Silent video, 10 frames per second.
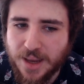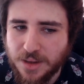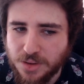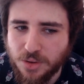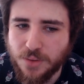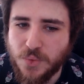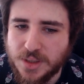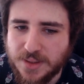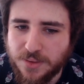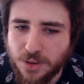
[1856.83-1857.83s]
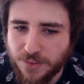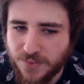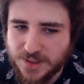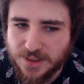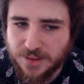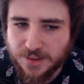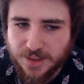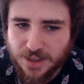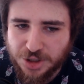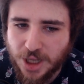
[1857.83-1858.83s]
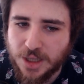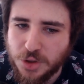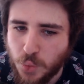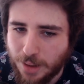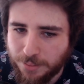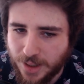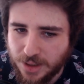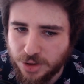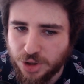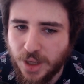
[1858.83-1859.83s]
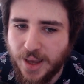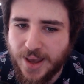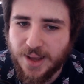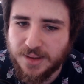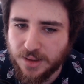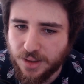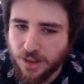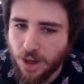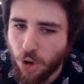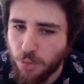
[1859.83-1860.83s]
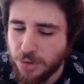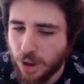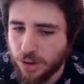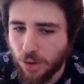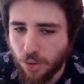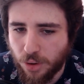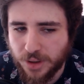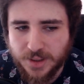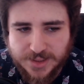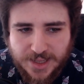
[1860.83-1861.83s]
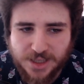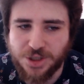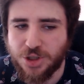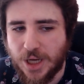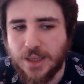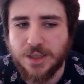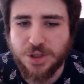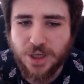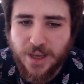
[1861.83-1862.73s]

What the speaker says: You can visit the challenge webpage at gnome.org/challenge.